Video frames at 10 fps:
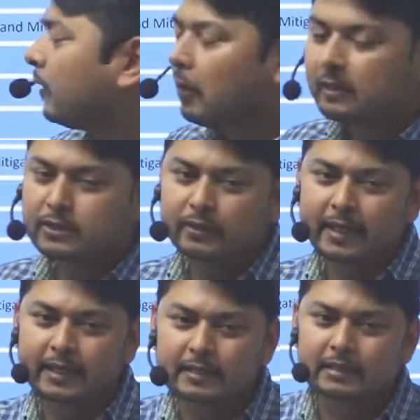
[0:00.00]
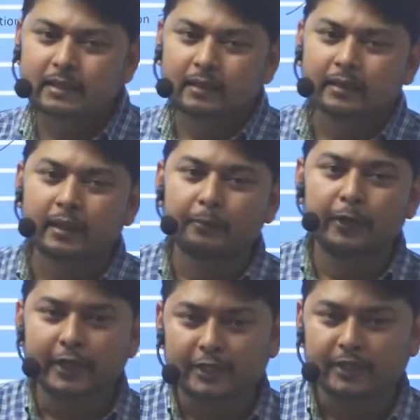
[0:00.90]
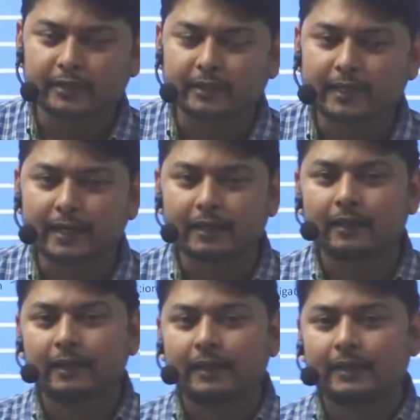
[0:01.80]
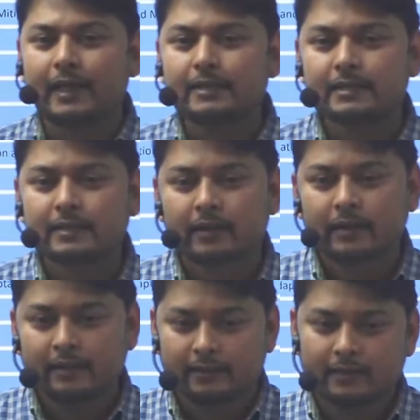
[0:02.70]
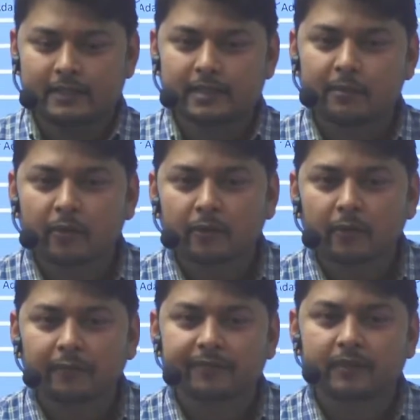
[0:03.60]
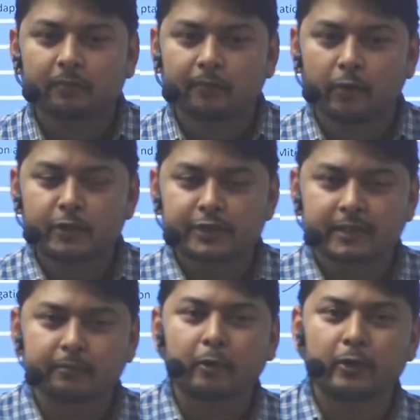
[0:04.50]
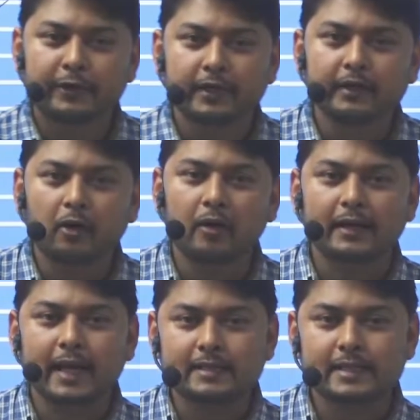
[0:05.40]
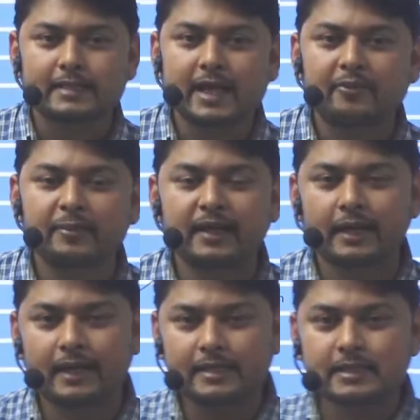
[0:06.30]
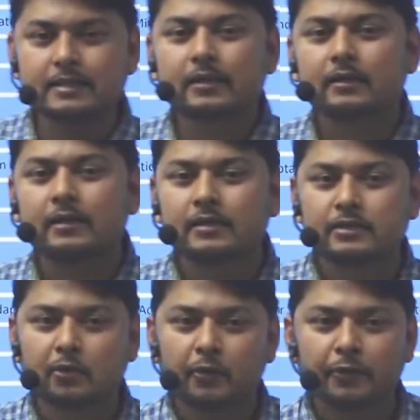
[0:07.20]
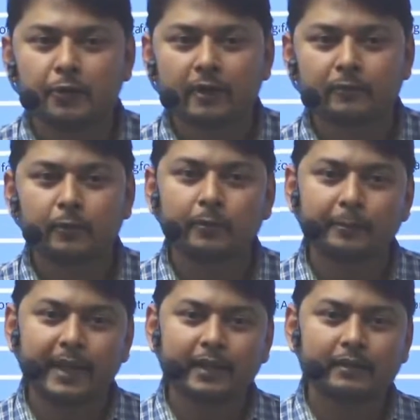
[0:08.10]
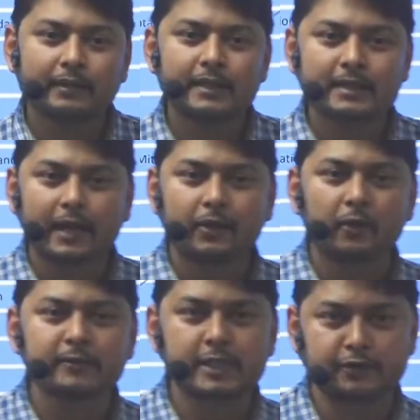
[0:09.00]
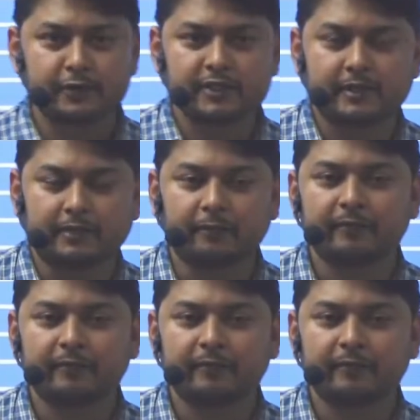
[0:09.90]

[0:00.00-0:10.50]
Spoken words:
Also there is communication that yes, this amount of pollutant or gases have been released. So you have to make this kind of situation.